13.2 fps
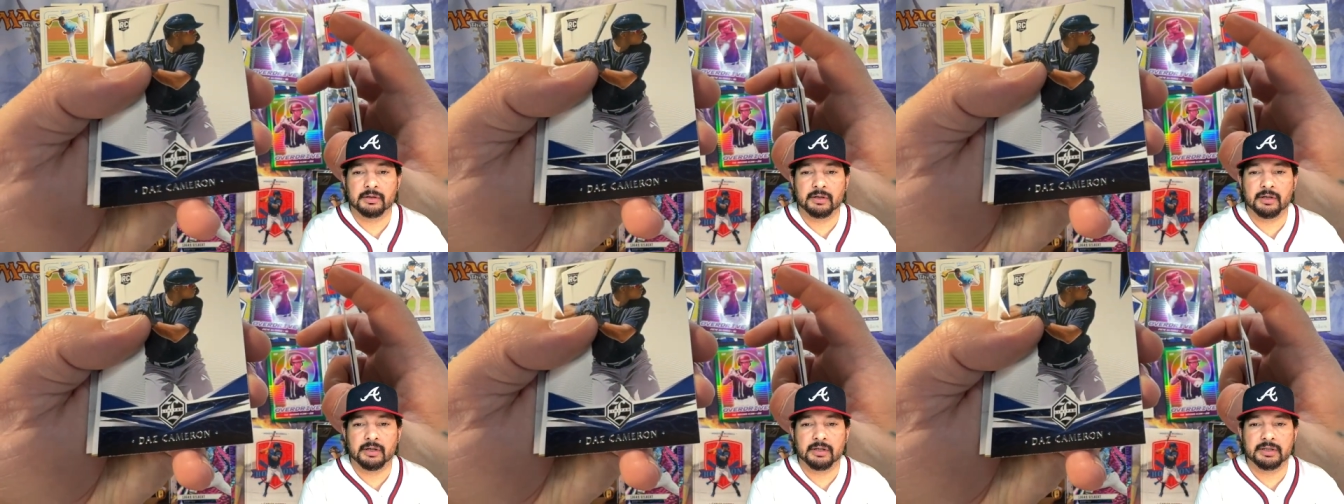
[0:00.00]

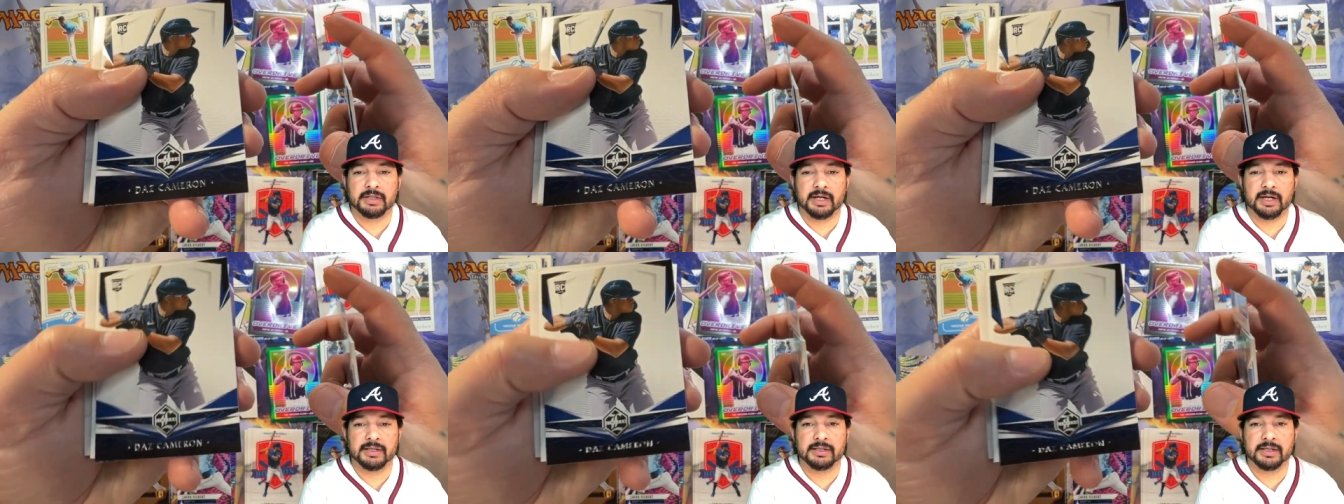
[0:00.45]
Uh,
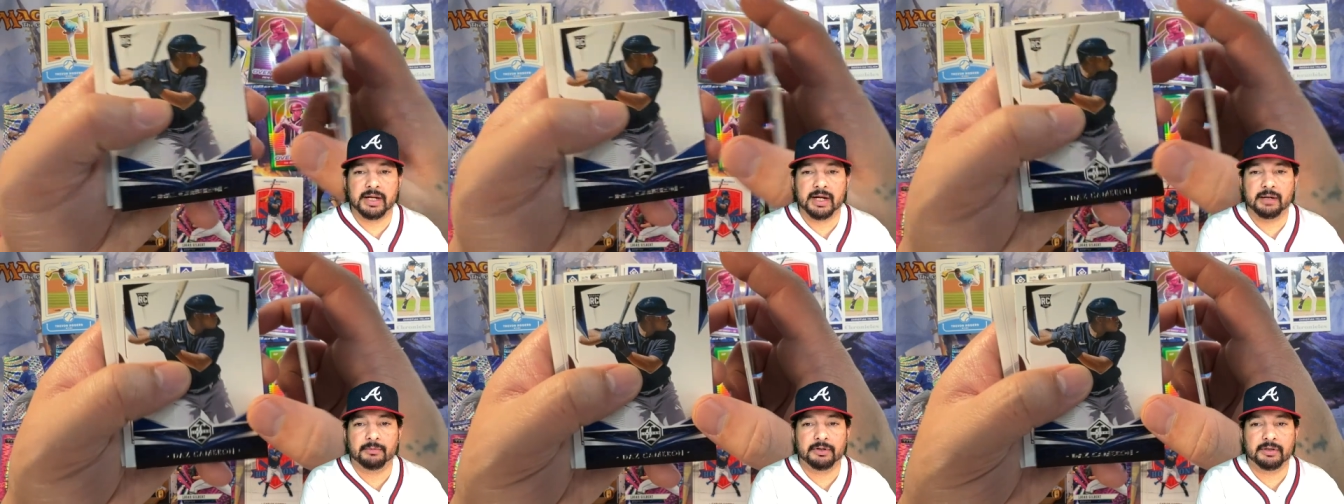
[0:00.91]
Daz
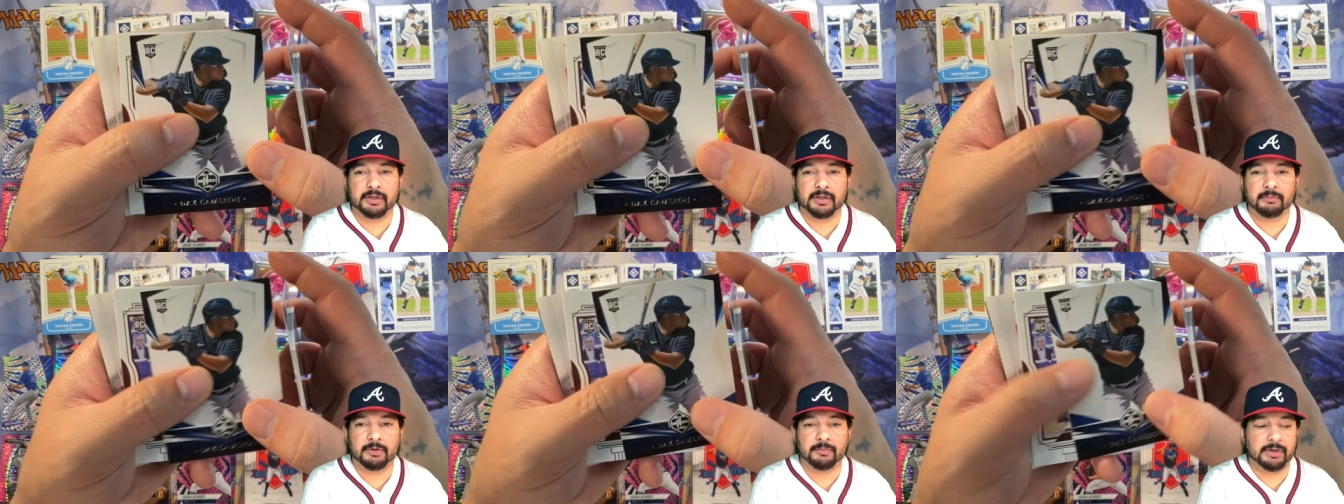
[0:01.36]
Cameron. I
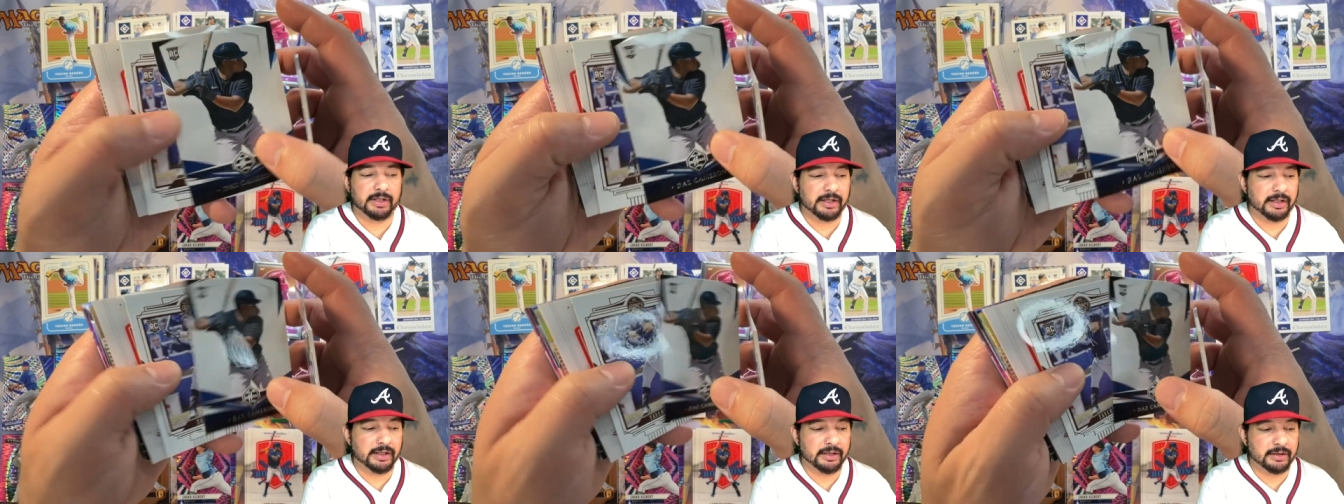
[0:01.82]
remember that
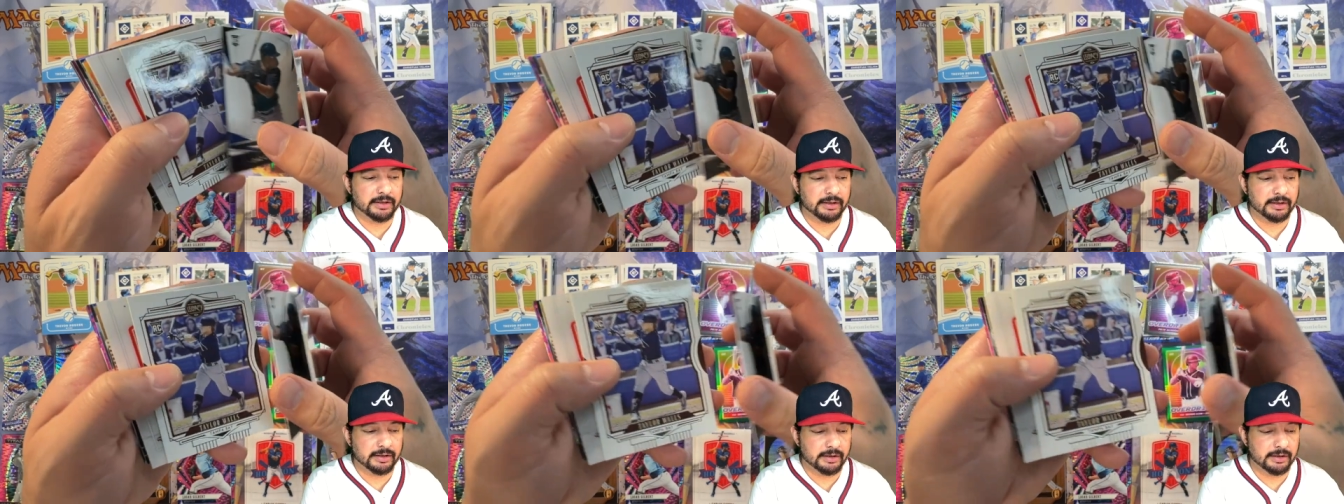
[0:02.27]
guy.
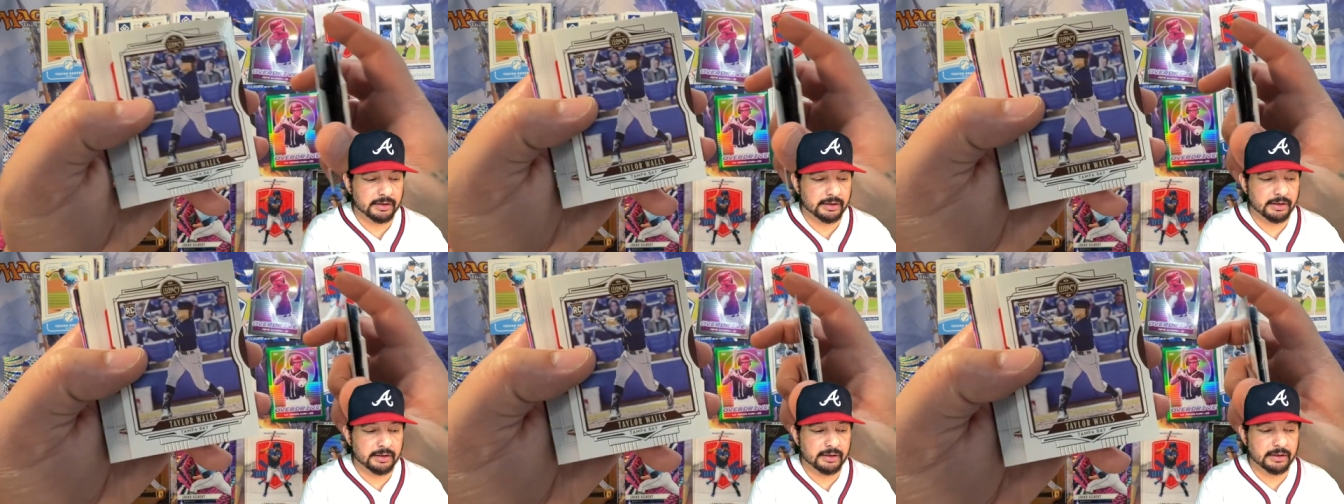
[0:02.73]

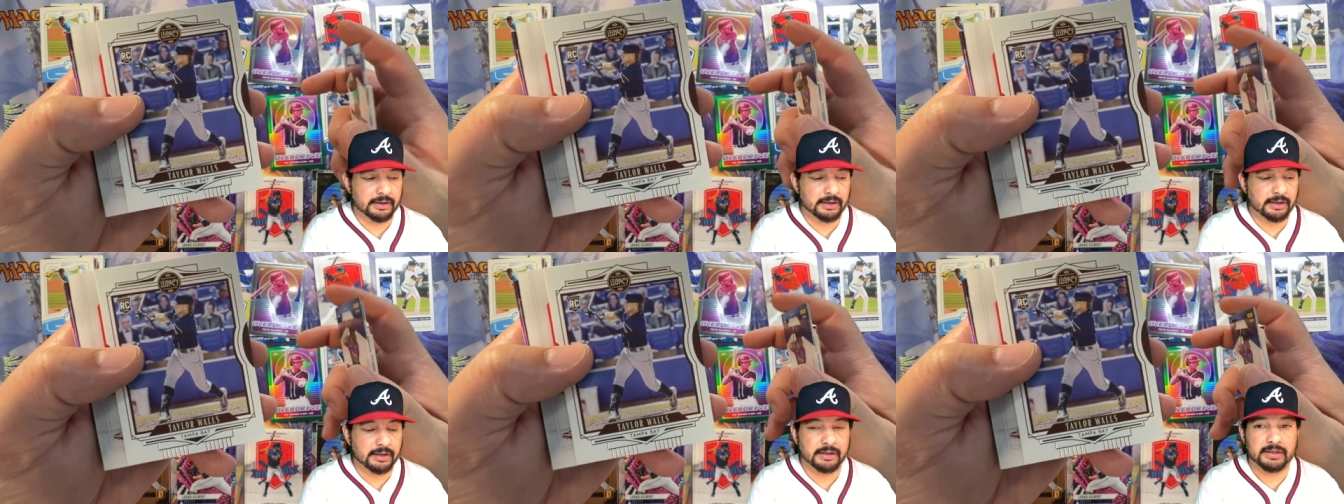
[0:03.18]

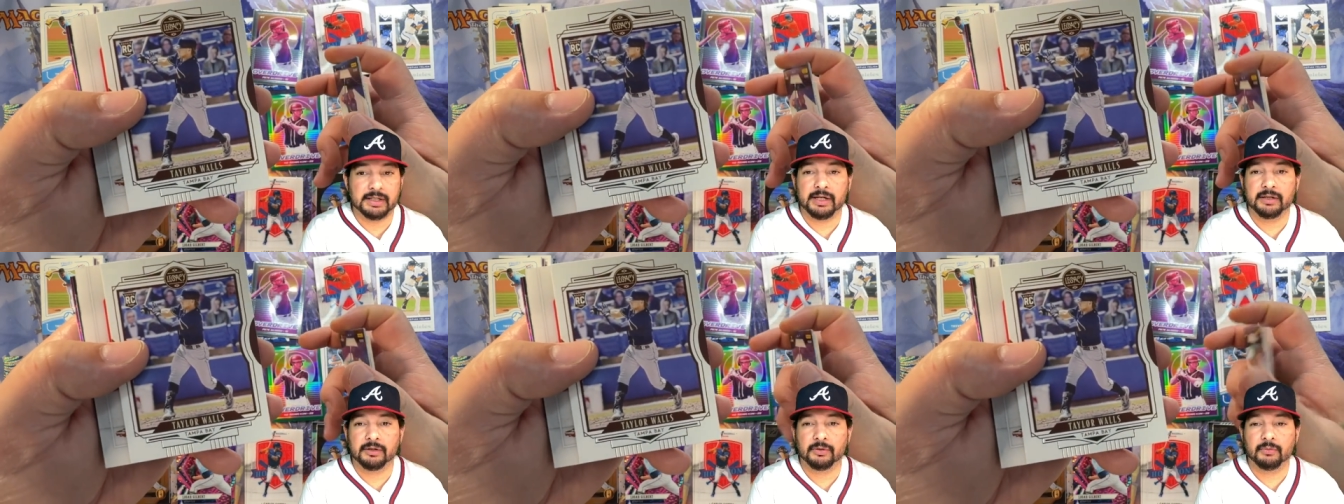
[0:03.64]
Uh,
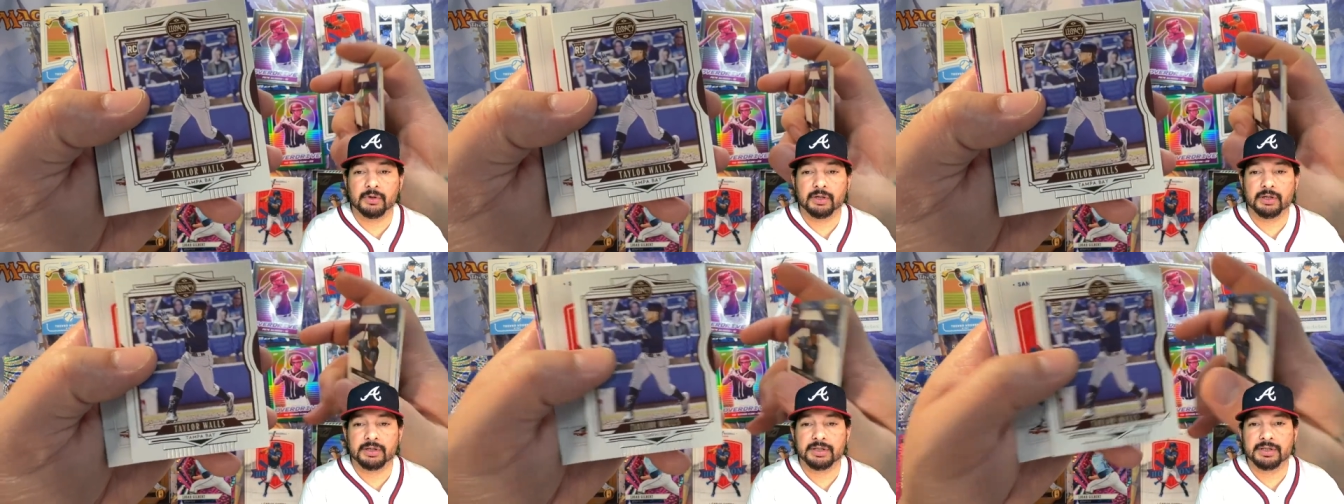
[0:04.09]
Taylor
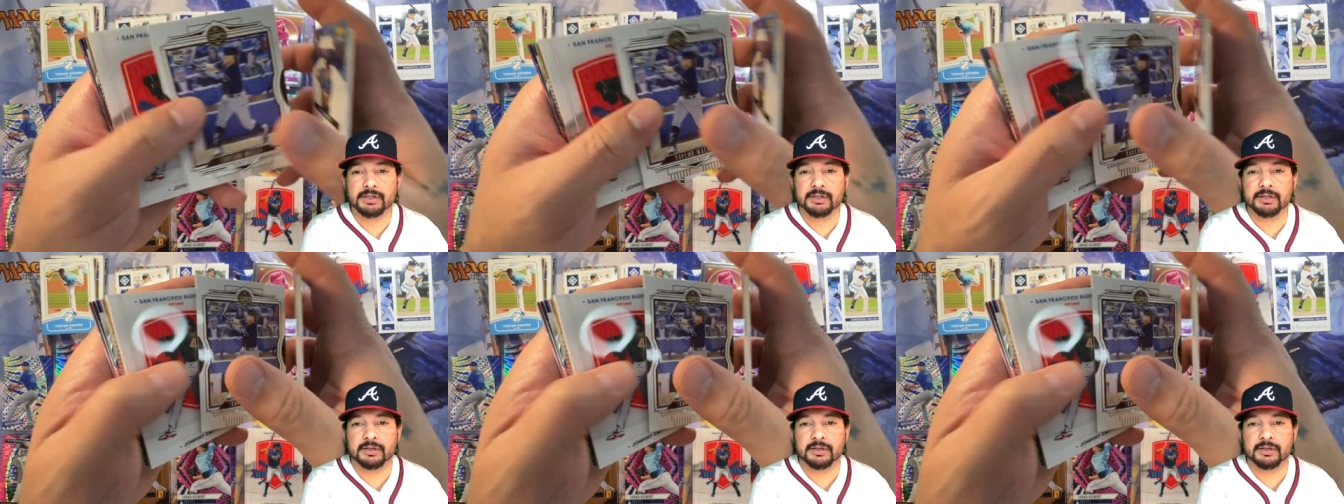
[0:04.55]
Walls.